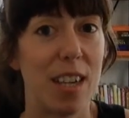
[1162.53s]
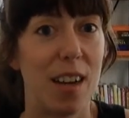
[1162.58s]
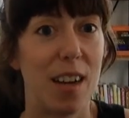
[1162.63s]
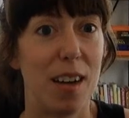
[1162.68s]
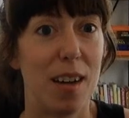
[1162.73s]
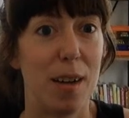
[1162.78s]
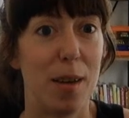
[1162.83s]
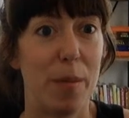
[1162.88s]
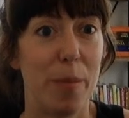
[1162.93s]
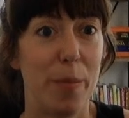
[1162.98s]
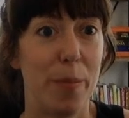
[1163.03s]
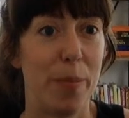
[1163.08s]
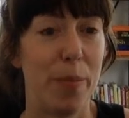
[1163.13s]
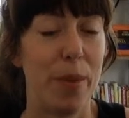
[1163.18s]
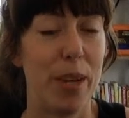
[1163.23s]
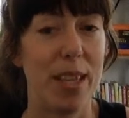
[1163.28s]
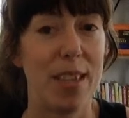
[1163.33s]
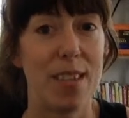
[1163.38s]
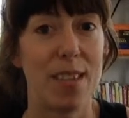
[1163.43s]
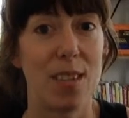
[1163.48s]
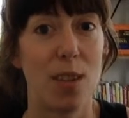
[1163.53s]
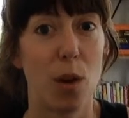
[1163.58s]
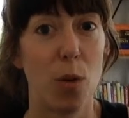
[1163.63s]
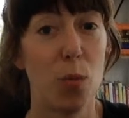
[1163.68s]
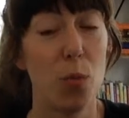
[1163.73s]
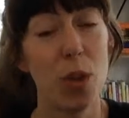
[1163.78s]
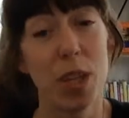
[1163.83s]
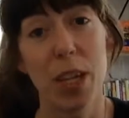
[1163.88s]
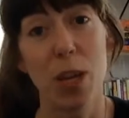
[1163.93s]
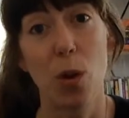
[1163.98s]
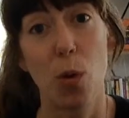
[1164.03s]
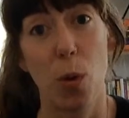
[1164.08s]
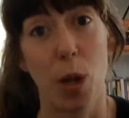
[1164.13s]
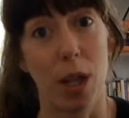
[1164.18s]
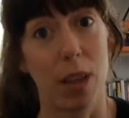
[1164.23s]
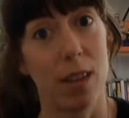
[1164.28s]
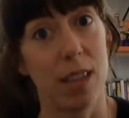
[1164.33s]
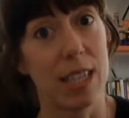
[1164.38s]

It's a really quick